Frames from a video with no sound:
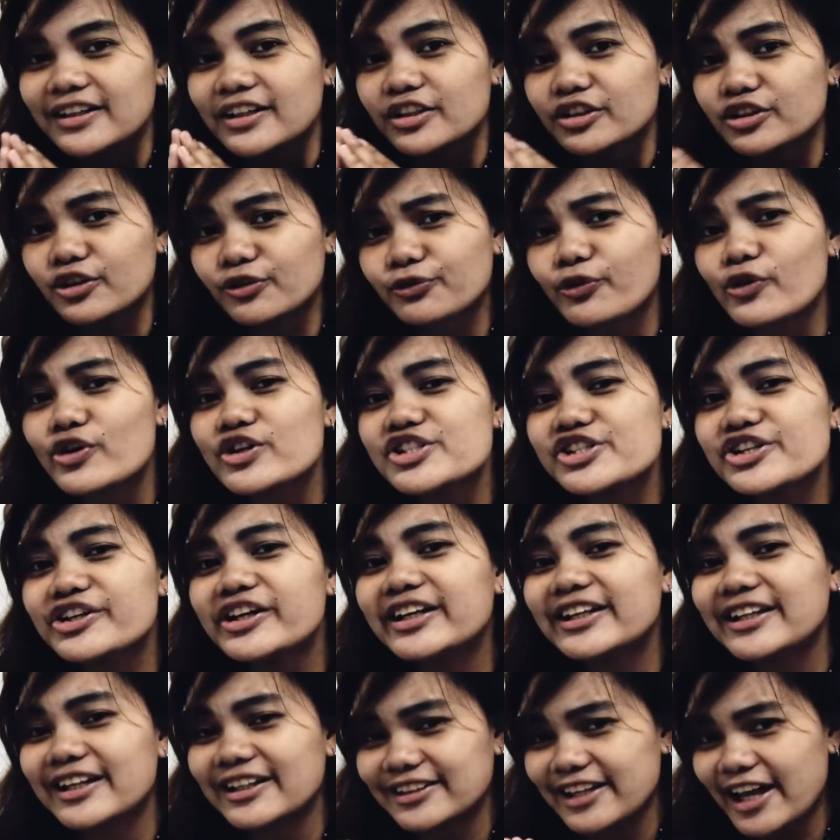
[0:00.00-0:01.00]
the forgery
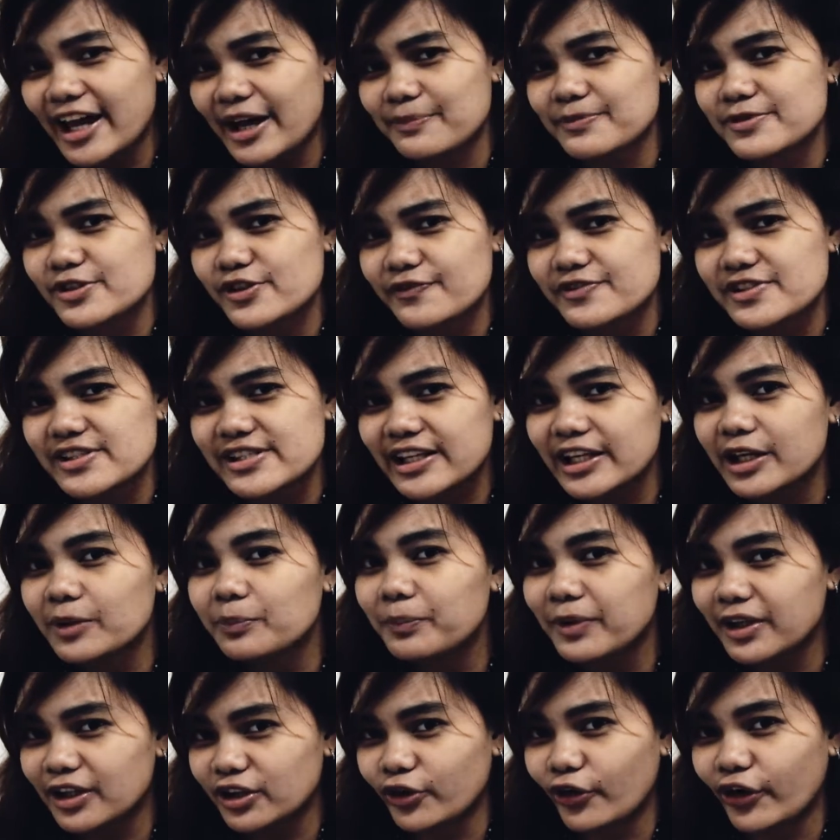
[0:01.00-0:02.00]
and attempts of stealing
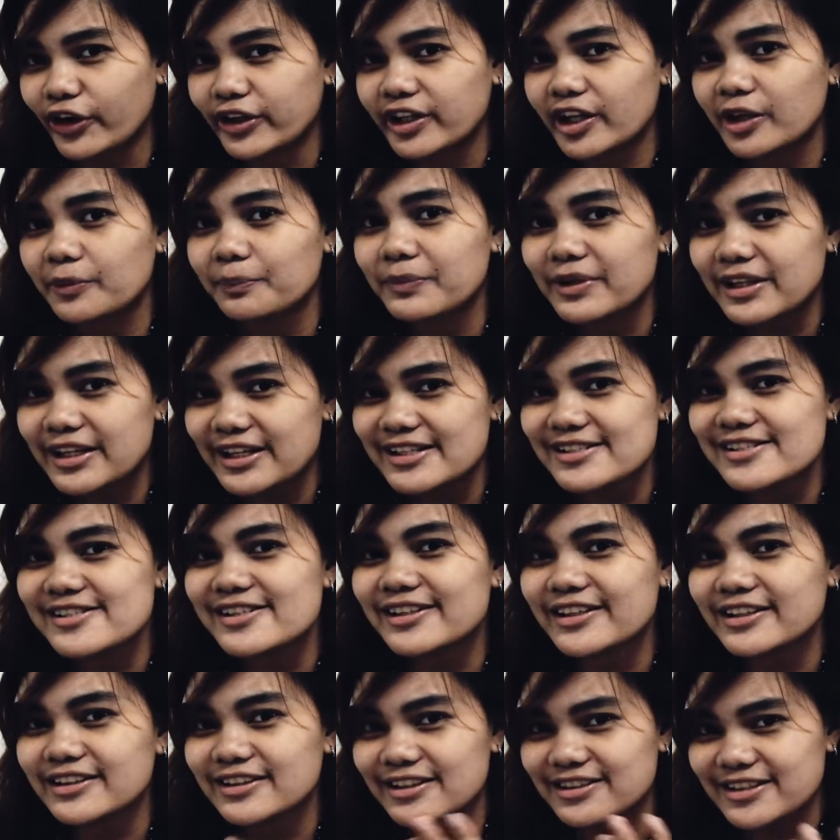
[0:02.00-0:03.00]
Bitcoin can be
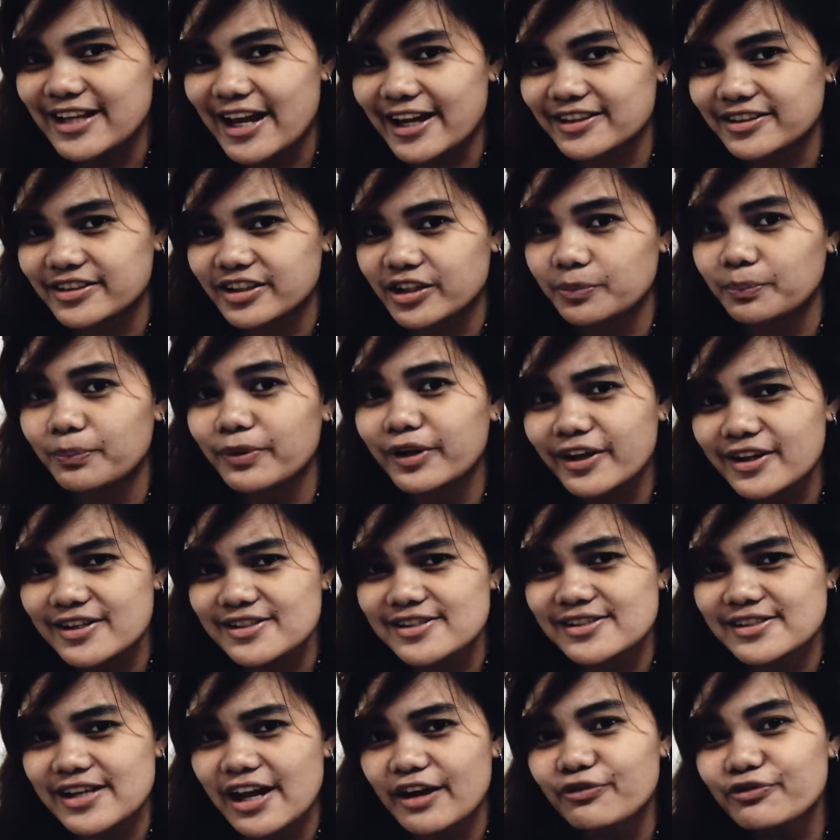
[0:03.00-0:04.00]
easily detected
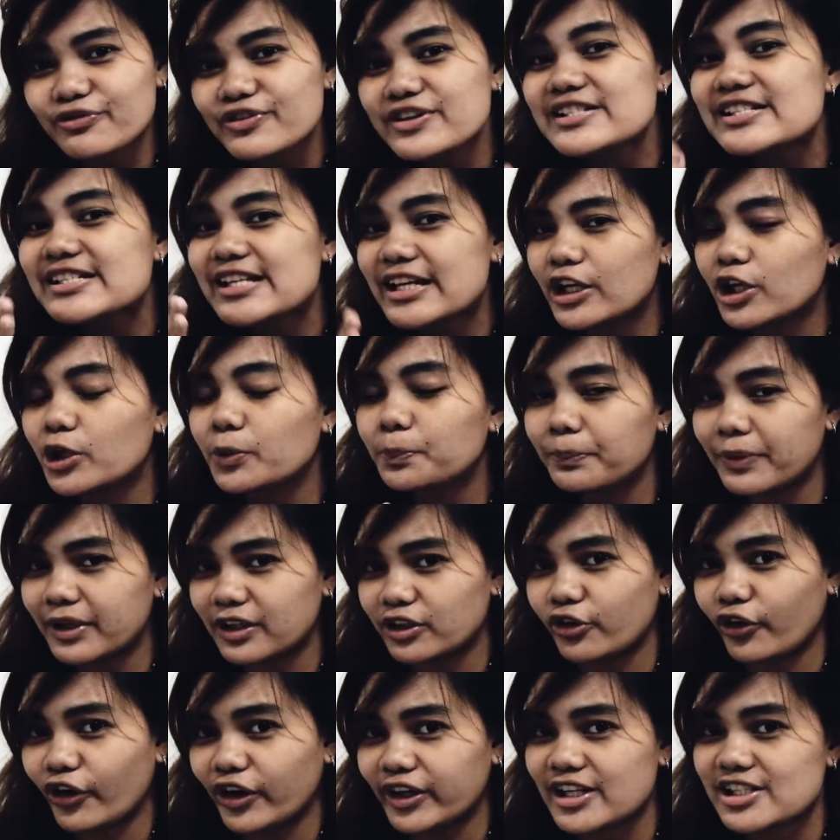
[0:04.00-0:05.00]
because every single
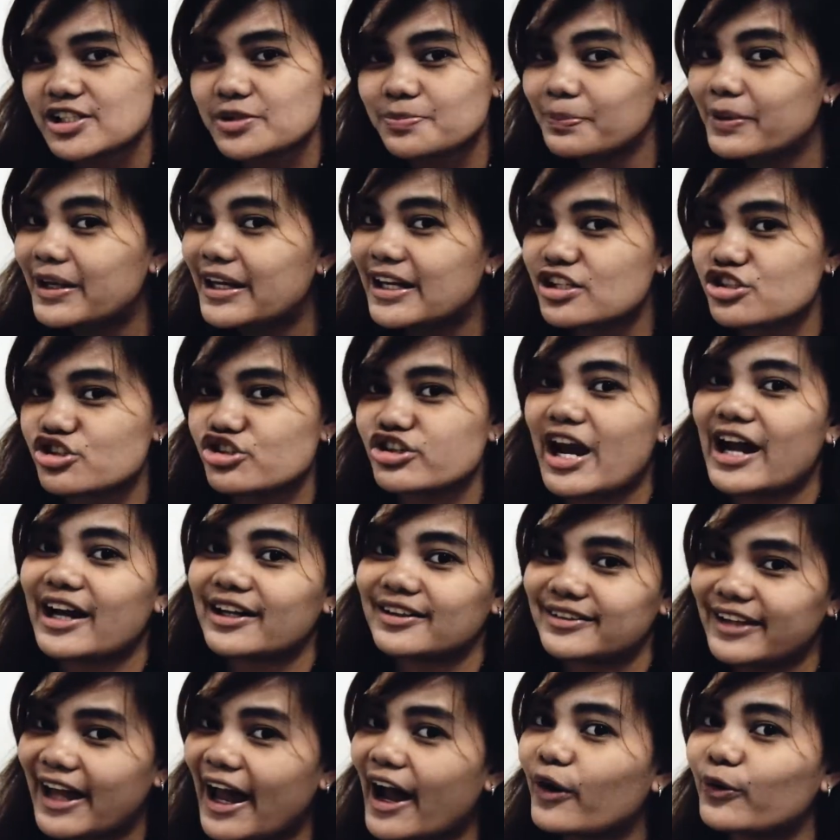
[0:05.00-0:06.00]
Bitcoin is being
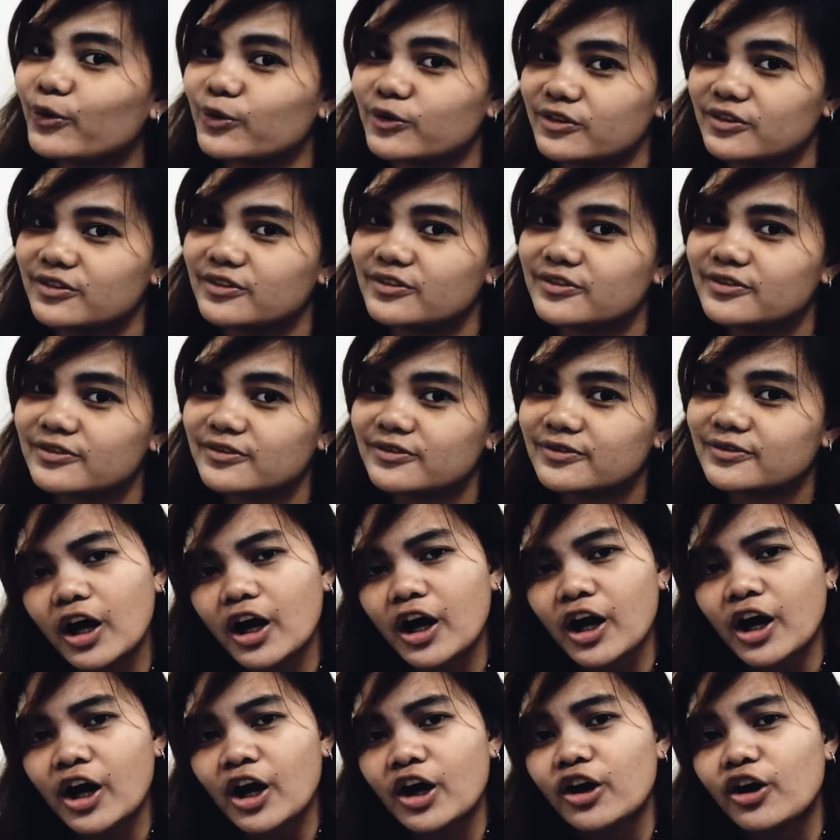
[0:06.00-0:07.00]
tracked down.
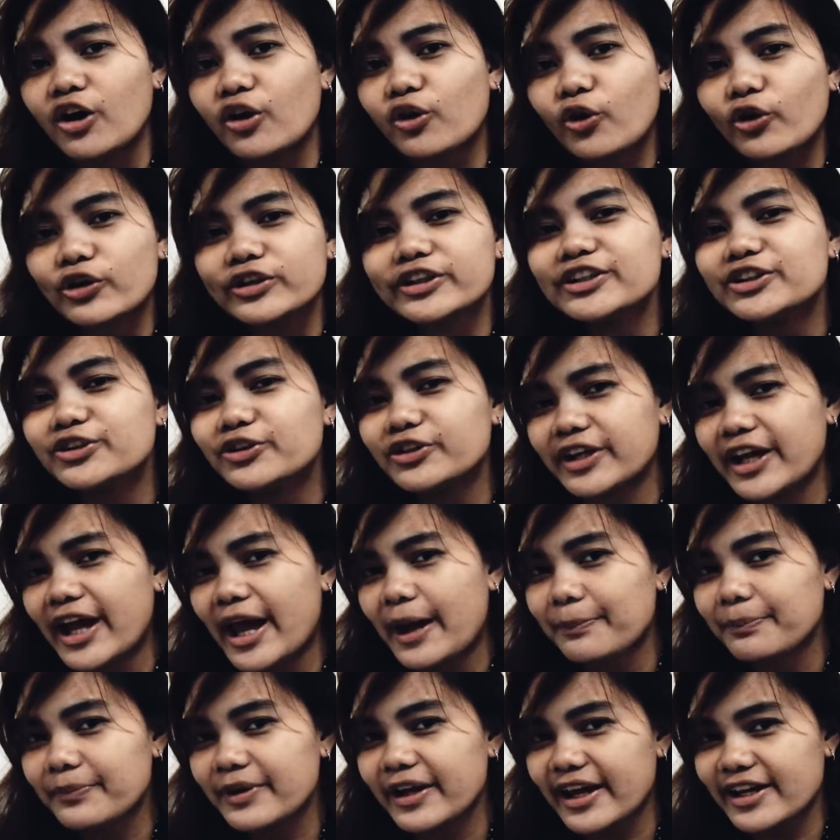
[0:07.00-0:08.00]
According to the
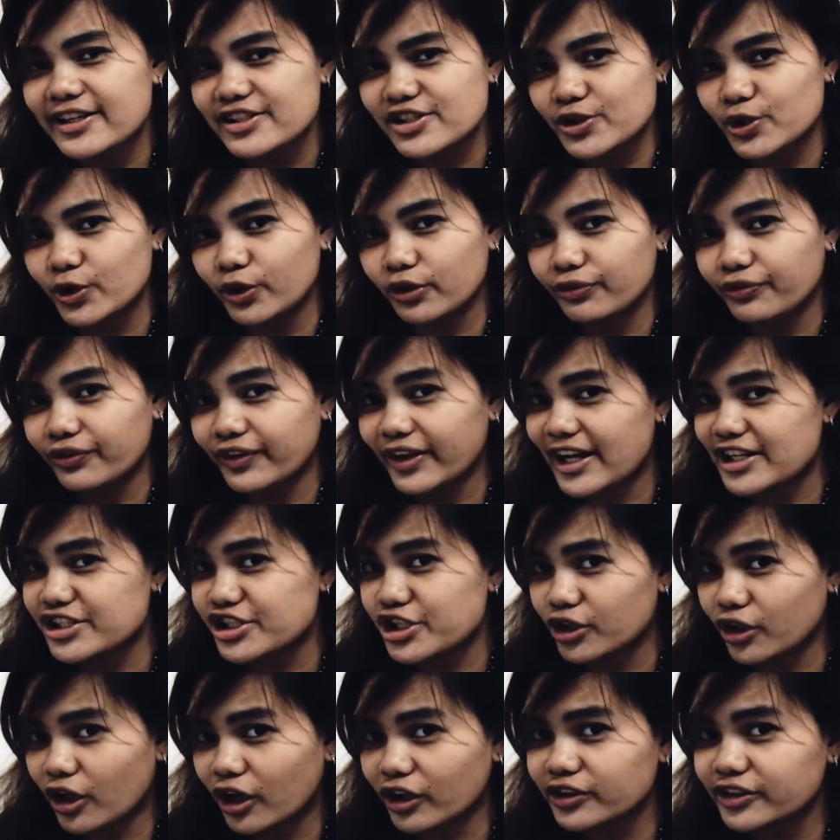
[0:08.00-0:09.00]
MBA School
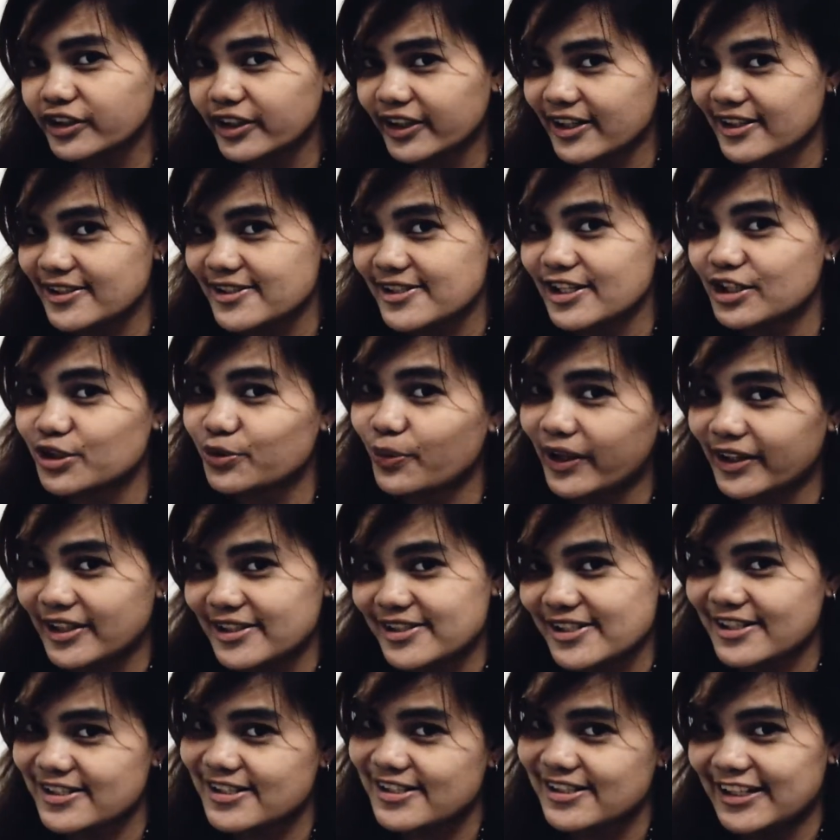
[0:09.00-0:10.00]
Financial Articles in
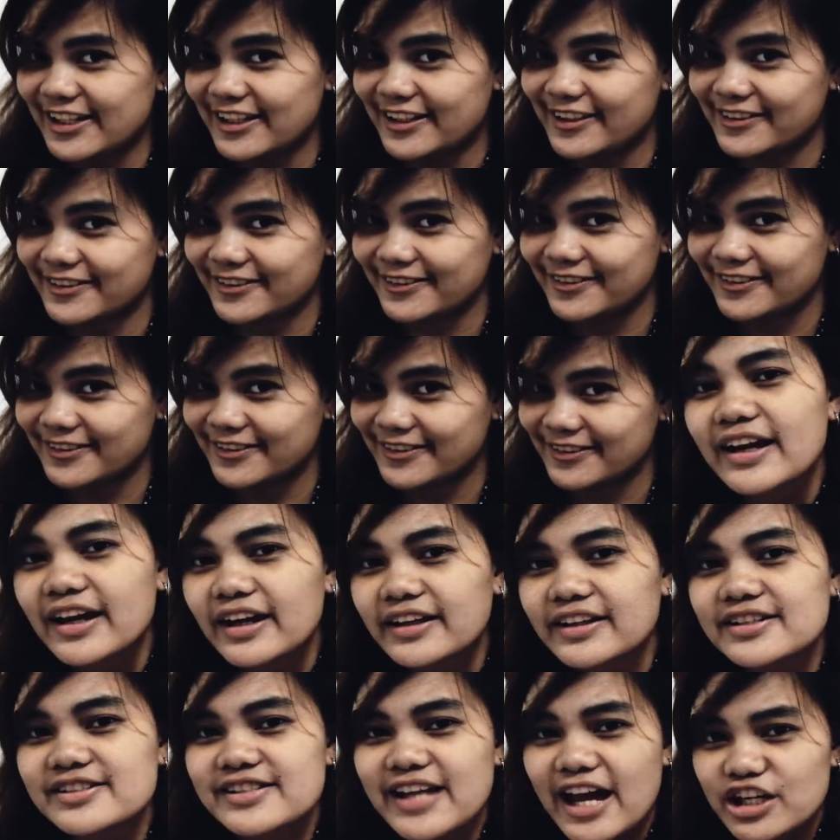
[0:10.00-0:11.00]
2016,
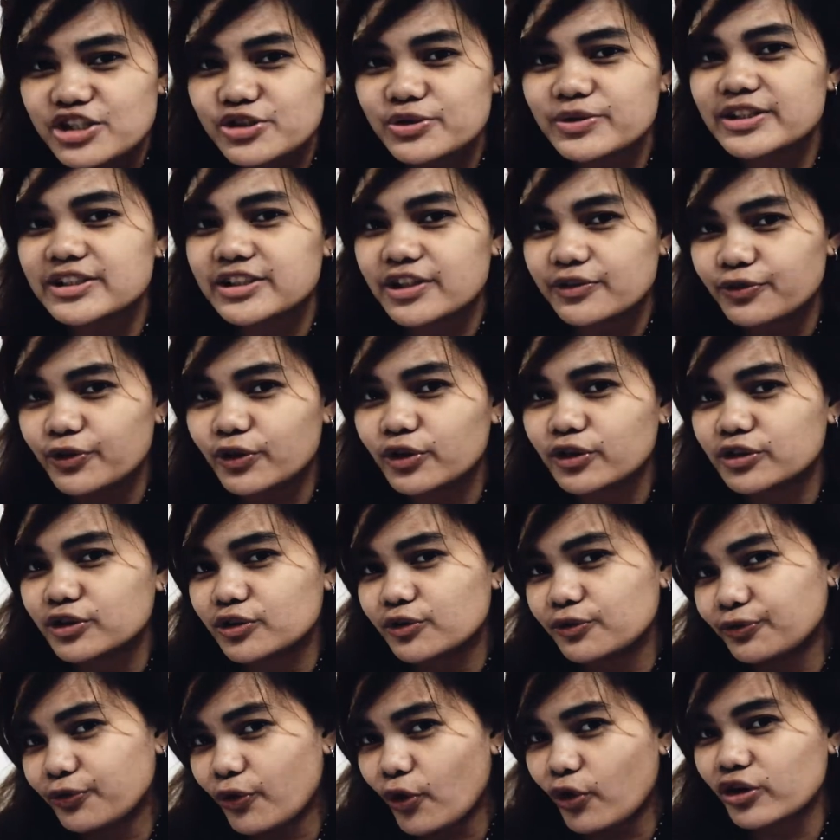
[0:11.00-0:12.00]
it is actually difficult to
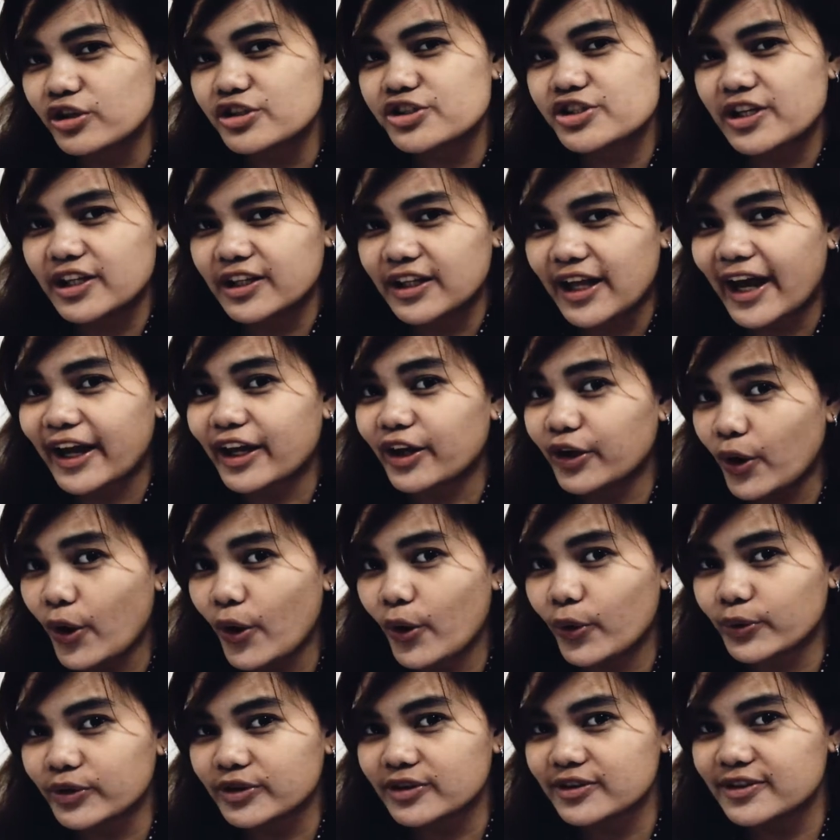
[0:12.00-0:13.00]
forge, and I
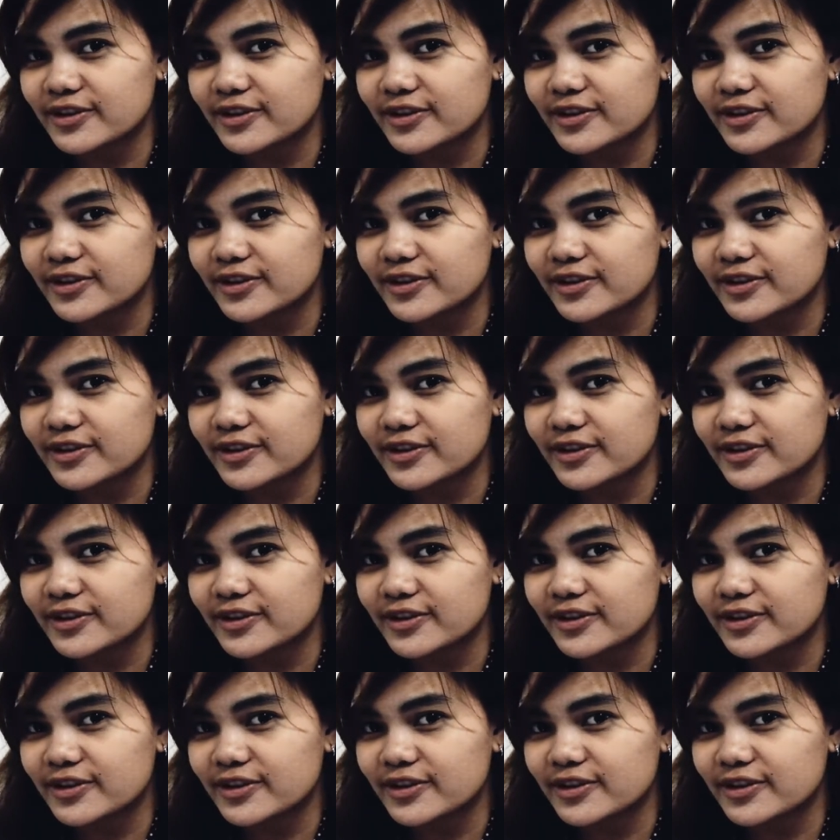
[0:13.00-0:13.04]
quote,